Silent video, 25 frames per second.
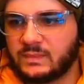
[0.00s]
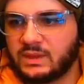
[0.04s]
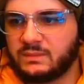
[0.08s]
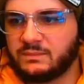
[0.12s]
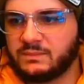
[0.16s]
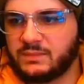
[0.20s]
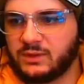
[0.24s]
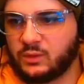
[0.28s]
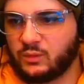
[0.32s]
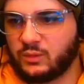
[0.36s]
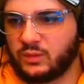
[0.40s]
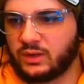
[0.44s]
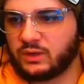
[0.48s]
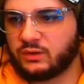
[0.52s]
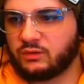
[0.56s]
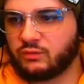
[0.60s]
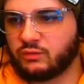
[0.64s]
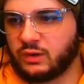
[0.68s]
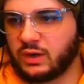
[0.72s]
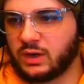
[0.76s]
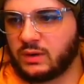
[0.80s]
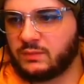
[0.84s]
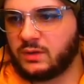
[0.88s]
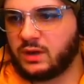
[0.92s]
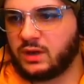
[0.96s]
Beware
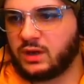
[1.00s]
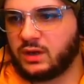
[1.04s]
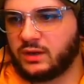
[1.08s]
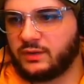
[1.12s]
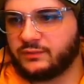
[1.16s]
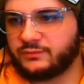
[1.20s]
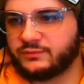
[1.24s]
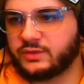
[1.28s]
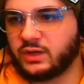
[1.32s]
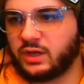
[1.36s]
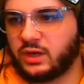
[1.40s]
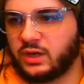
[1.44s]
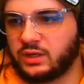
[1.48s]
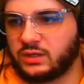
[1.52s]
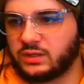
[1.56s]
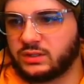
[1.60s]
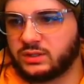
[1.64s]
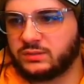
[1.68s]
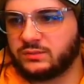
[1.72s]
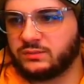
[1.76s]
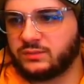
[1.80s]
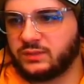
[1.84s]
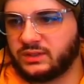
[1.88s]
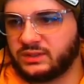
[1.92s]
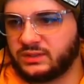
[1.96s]
grandma of dog.
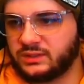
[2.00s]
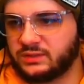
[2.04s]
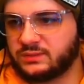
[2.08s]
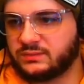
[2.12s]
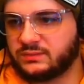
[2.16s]
What?